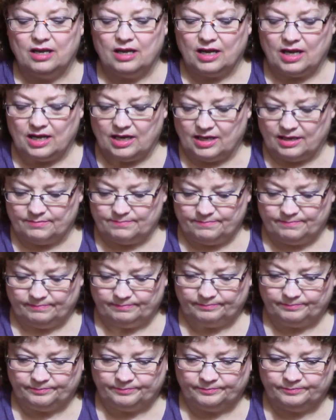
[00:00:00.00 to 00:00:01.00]
Um,
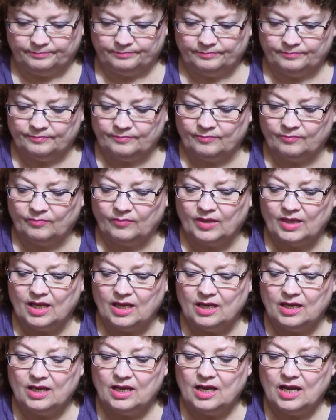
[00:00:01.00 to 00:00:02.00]

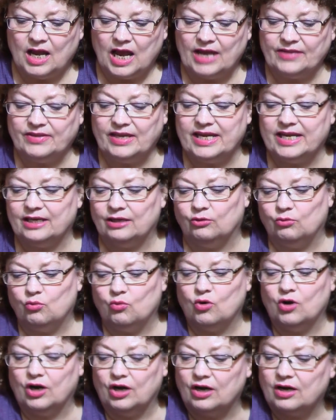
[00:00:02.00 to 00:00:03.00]
I think it'll
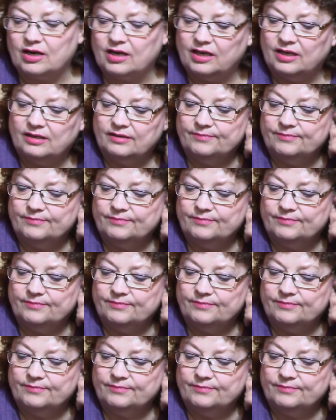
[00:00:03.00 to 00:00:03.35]
work.